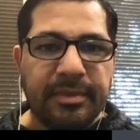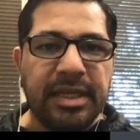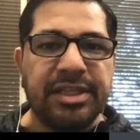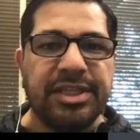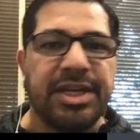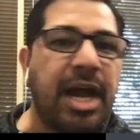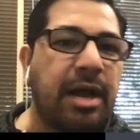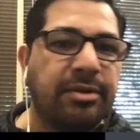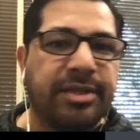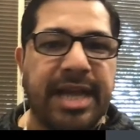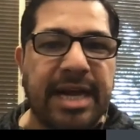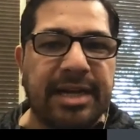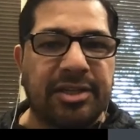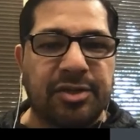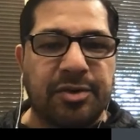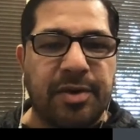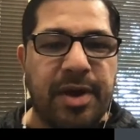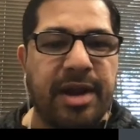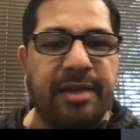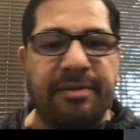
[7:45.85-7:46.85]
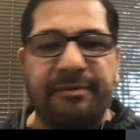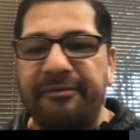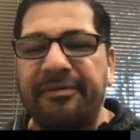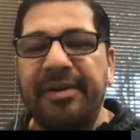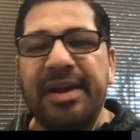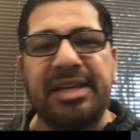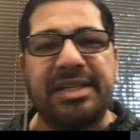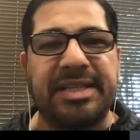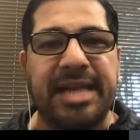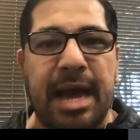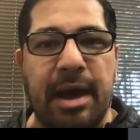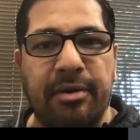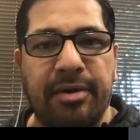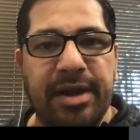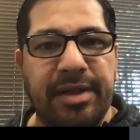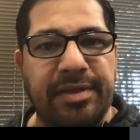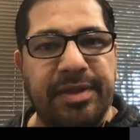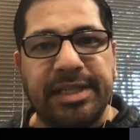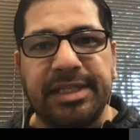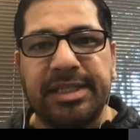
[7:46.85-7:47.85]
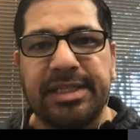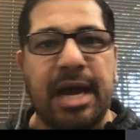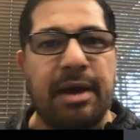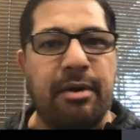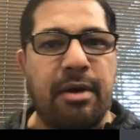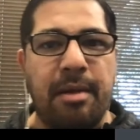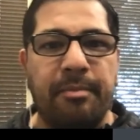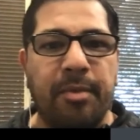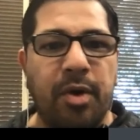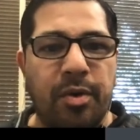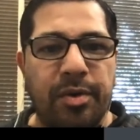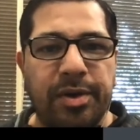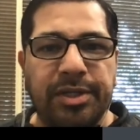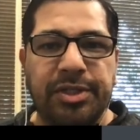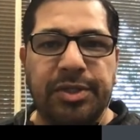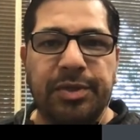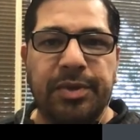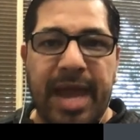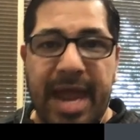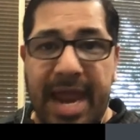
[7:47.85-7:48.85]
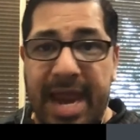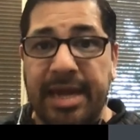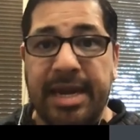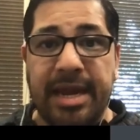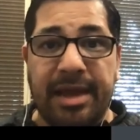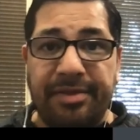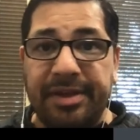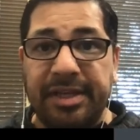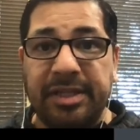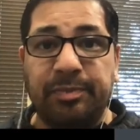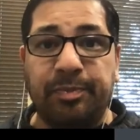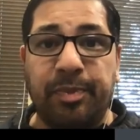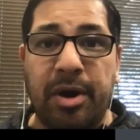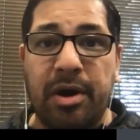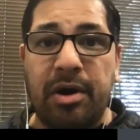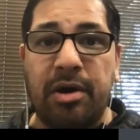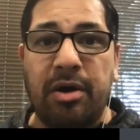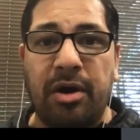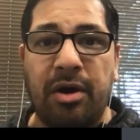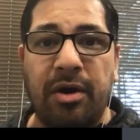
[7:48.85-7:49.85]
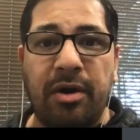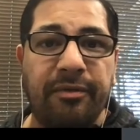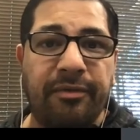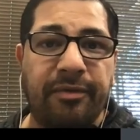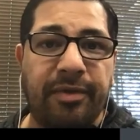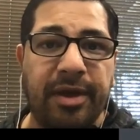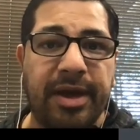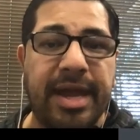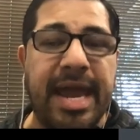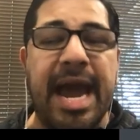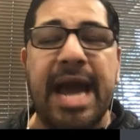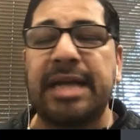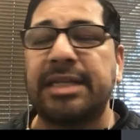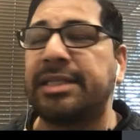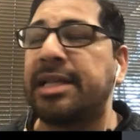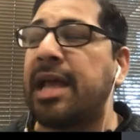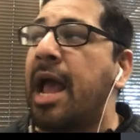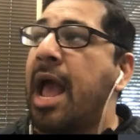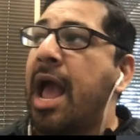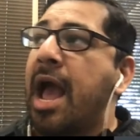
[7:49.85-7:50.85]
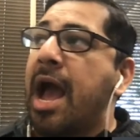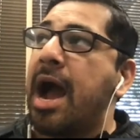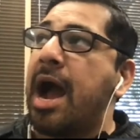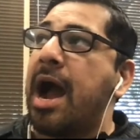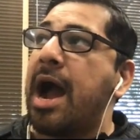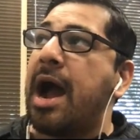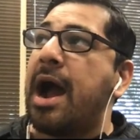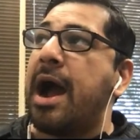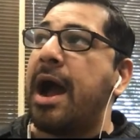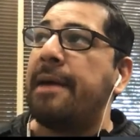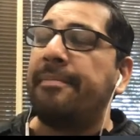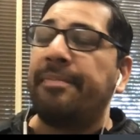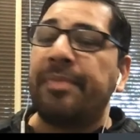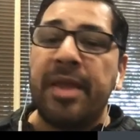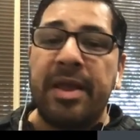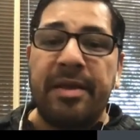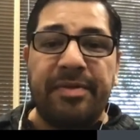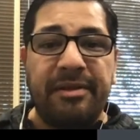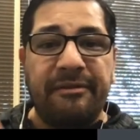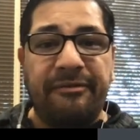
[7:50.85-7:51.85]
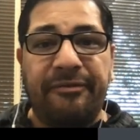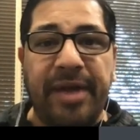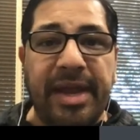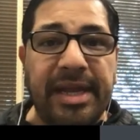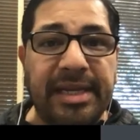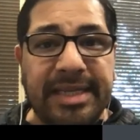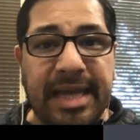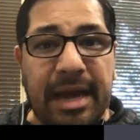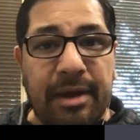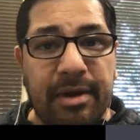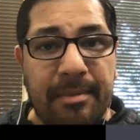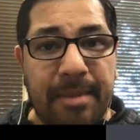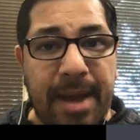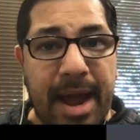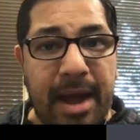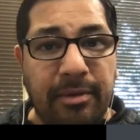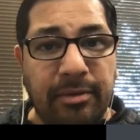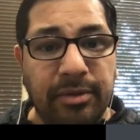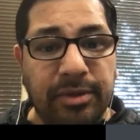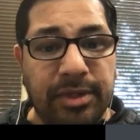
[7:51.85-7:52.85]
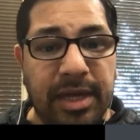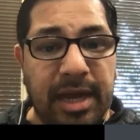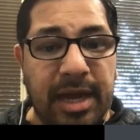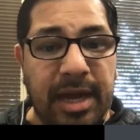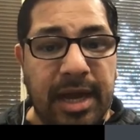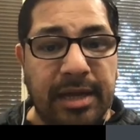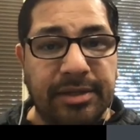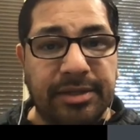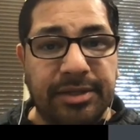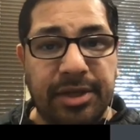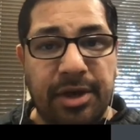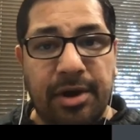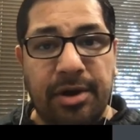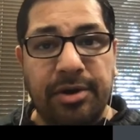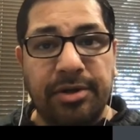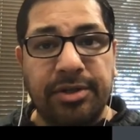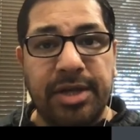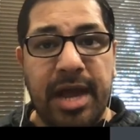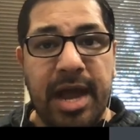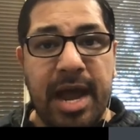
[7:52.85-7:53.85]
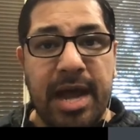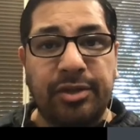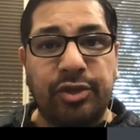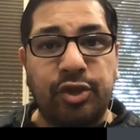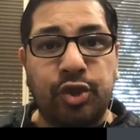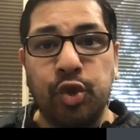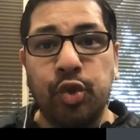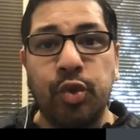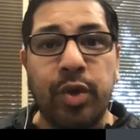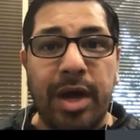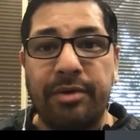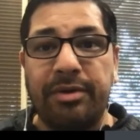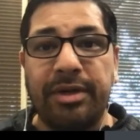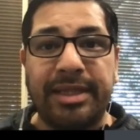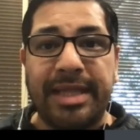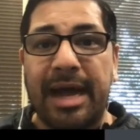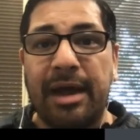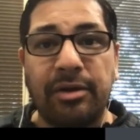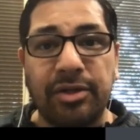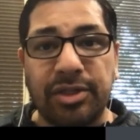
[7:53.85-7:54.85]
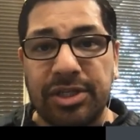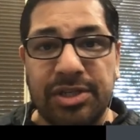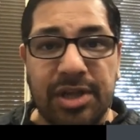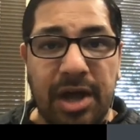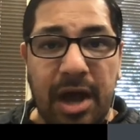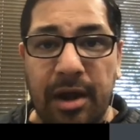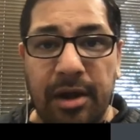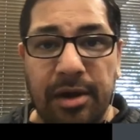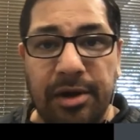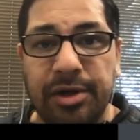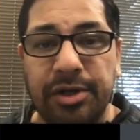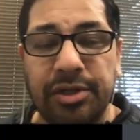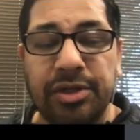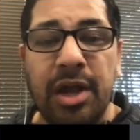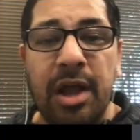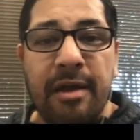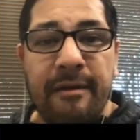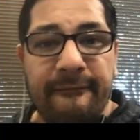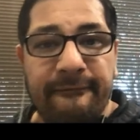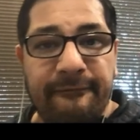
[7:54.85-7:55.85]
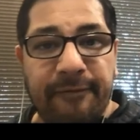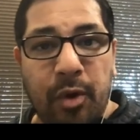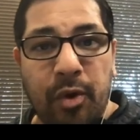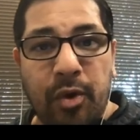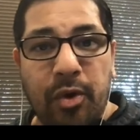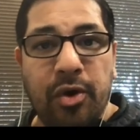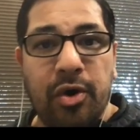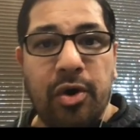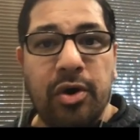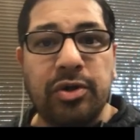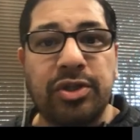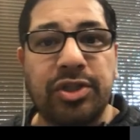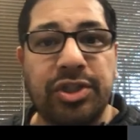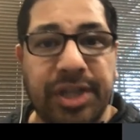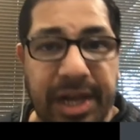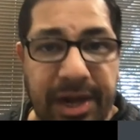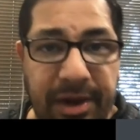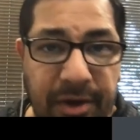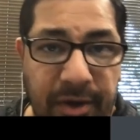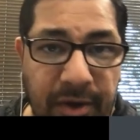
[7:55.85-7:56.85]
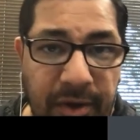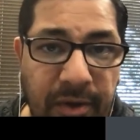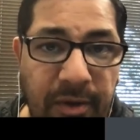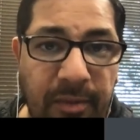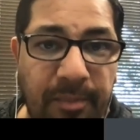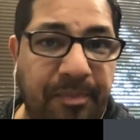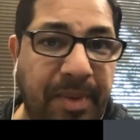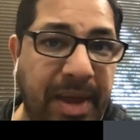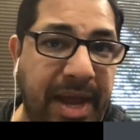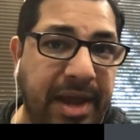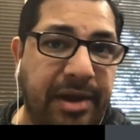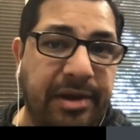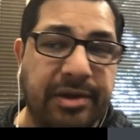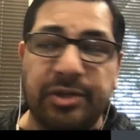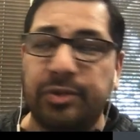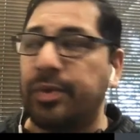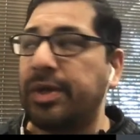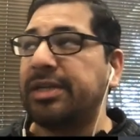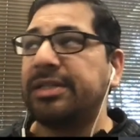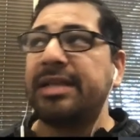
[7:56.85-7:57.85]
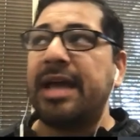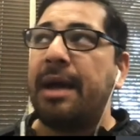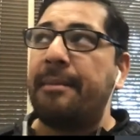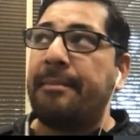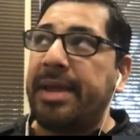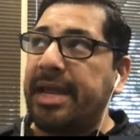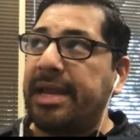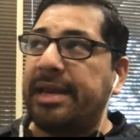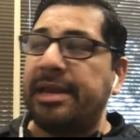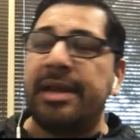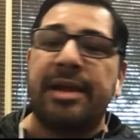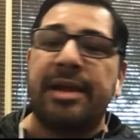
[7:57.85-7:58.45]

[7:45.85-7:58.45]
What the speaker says: Child tax credit phase out. And this is how I'm going to end this part of the cast. The phase out amount starts at $200,000 for single payers. What does that mean?